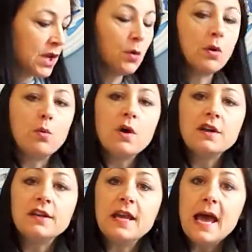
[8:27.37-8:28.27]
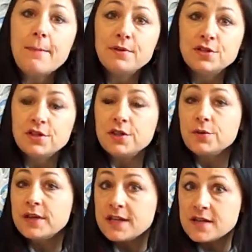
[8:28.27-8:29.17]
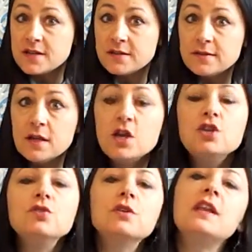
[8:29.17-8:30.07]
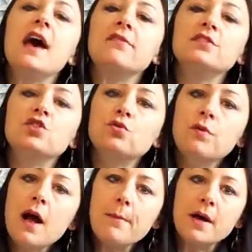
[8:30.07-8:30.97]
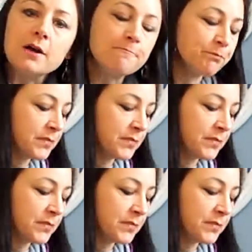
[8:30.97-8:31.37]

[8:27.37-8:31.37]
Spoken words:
Well, what could happen to you is you could have a trauma.